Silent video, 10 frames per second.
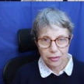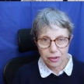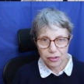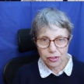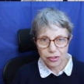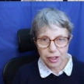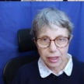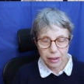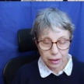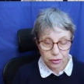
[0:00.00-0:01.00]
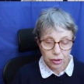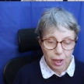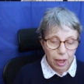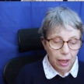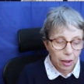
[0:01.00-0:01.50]
The stinkers.
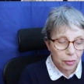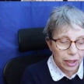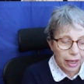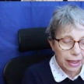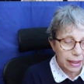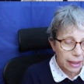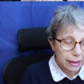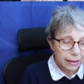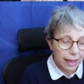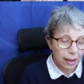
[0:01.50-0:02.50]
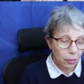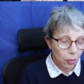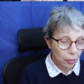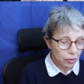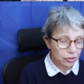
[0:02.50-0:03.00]
Okay, now
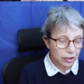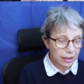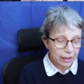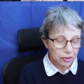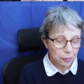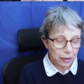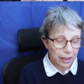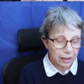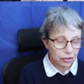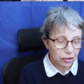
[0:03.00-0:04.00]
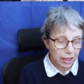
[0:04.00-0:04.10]
what was the next page?